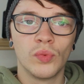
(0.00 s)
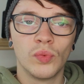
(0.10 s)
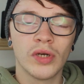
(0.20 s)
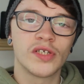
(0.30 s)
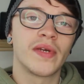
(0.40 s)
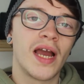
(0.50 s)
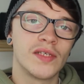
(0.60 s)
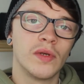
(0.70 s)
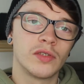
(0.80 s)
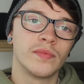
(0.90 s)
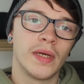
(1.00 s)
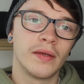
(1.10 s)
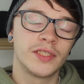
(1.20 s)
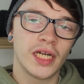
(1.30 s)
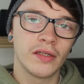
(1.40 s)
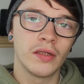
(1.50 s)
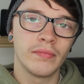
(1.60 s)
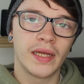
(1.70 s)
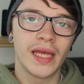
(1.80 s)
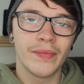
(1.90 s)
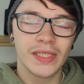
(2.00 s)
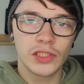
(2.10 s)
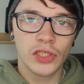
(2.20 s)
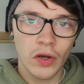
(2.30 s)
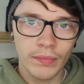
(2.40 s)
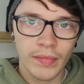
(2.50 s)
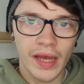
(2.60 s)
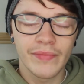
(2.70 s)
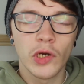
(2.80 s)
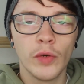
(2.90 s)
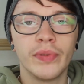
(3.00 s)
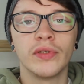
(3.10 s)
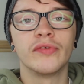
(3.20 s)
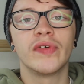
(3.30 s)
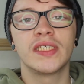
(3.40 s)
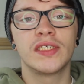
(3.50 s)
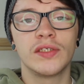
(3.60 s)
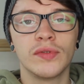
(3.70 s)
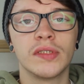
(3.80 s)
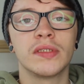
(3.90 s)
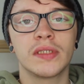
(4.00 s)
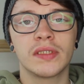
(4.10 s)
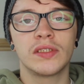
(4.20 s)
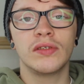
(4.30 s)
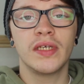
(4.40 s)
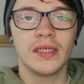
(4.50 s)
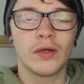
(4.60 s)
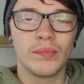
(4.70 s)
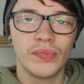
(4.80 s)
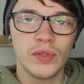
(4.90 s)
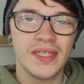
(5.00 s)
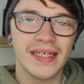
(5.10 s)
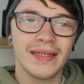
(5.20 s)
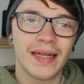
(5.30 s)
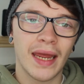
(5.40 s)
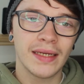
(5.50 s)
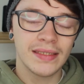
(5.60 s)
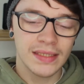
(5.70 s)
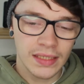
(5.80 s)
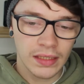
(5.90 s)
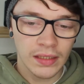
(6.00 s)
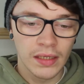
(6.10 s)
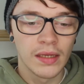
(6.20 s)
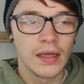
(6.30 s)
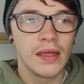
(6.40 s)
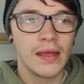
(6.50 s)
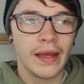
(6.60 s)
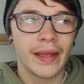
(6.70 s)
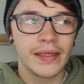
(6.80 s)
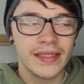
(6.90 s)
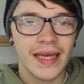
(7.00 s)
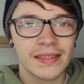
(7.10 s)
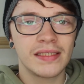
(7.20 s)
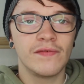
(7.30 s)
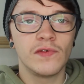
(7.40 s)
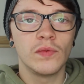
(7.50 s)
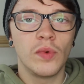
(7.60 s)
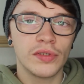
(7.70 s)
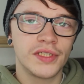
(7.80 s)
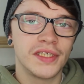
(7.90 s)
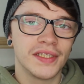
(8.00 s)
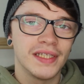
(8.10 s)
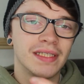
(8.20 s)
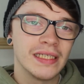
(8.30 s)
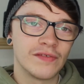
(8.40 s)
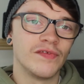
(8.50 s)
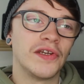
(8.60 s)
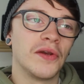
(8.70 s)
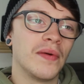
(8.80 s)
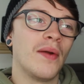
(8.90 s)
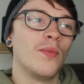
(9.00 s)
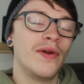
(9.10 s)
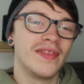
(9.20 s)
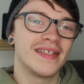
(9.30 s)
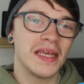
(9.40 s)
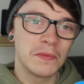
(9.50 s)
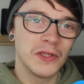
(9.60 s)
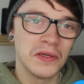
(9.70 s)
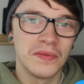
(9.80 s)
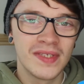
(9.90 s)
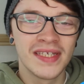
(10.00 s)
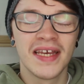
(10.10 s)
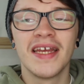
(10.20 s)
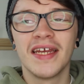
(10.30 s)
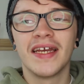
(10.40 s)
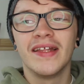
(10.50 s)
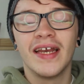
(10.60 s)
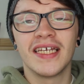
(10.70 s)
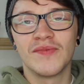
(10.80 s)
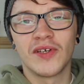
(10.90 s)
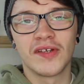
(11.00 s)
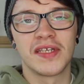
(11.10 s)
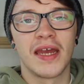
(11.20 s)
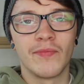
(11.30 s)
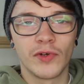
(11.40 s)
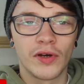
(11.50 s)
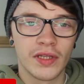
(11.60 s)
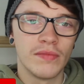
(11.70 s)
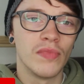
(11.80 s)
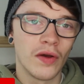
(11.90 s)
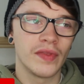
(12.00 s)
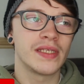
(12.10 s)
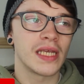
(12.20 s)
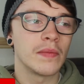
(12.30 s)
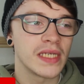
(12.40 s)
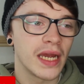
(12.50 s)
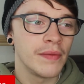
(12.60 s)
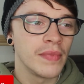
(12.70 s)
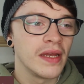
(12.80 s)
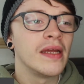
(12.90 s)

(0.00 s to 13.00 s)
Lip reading: What's up, guys? Welcome to my channel. My name is Tom. I am an Open University student studying computing and IT. And yes, if you watched the last video, I'm wearing the same clothes. And that is because I'm recording them both at the same time.